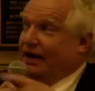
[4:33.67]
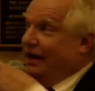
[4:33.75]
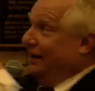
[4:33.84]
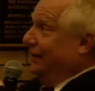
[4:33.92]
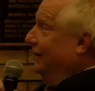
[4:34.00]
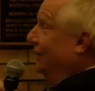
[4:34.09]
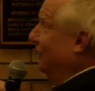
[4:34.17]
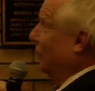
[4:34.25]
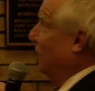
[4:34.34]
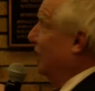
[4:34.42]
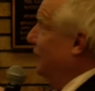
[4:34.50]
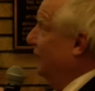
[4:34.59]
In this
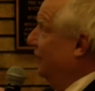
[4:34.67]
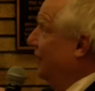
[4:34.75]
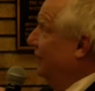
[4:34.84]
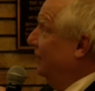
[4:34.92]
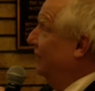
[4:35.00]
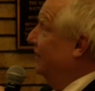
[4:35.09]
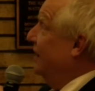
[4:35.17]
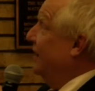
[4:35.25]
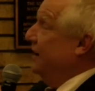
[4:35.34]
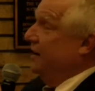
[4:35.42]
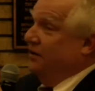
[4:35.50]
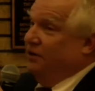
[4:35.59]
ornamentation,
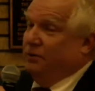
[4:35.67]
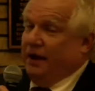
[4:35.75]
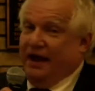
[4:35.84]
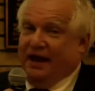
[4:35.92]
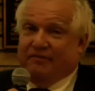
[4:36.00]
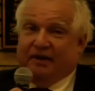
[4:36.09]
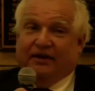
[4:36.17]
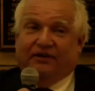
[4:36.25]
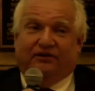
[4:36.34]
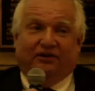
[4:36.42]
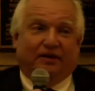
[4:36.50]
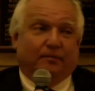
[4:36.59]
you have a
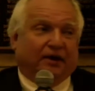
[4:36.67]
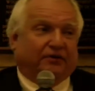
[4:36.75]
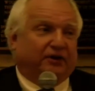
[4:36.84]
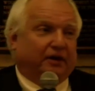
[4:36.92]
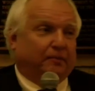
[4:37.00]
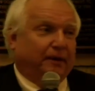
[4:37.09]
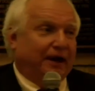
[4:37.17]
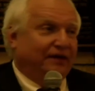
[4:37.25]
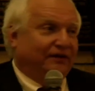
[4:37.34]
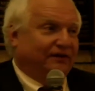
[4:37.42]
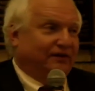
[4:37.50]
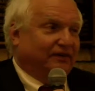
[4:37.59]
geometric
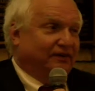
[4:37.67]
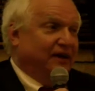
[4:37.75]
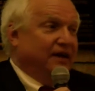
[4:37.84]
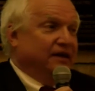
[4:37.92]
basis